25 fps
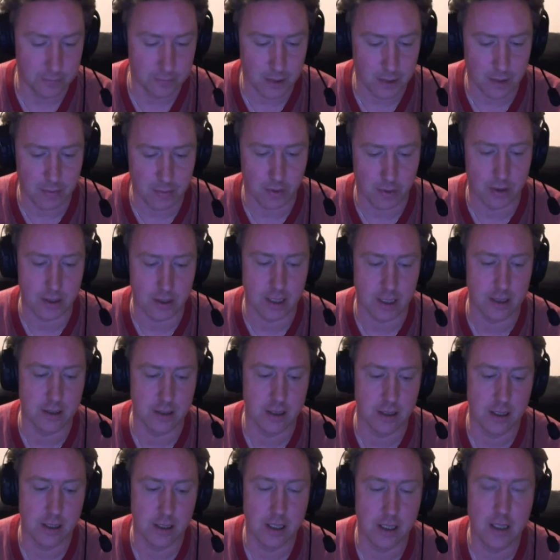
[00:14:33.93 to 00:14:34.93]
Apologise.
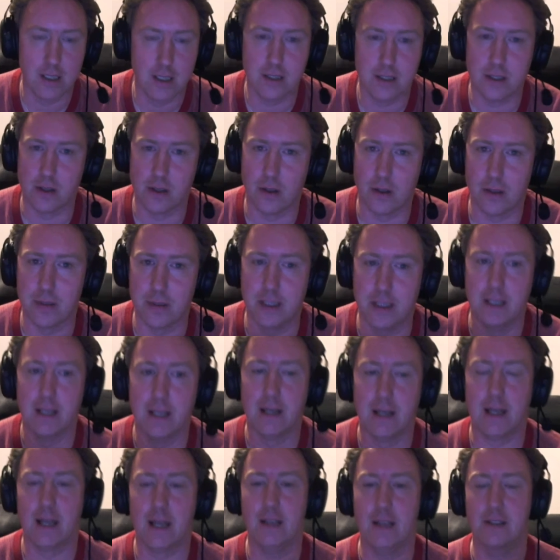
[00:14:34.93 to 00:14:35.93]
Do you know what I mean?
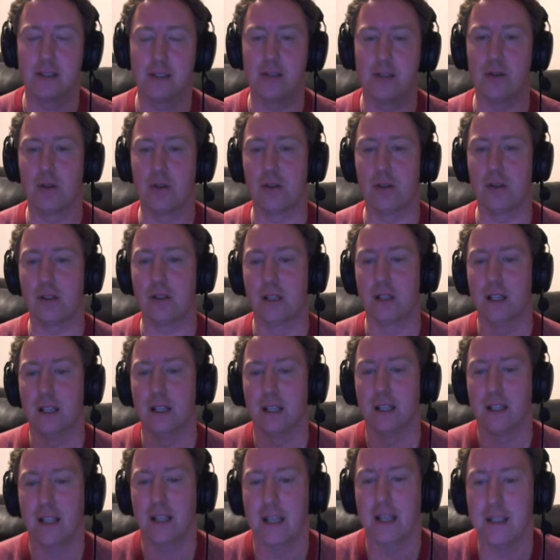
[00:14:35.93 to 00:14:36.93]
It's not
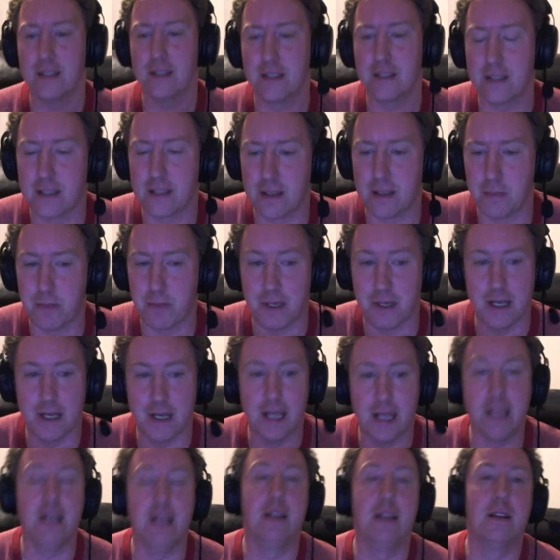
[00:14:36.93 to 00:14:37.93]
as
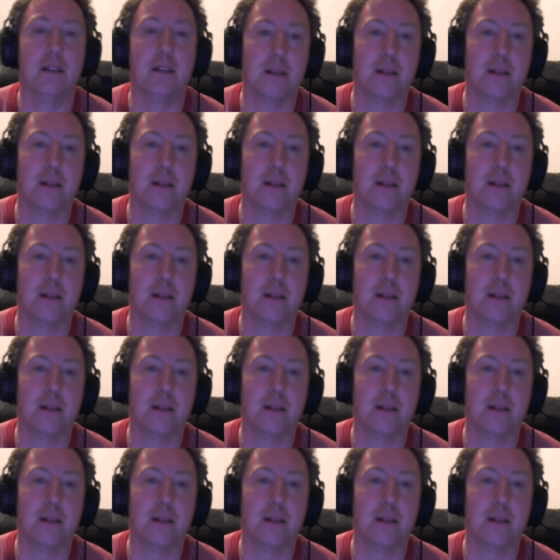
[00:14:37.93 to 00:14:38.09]
benign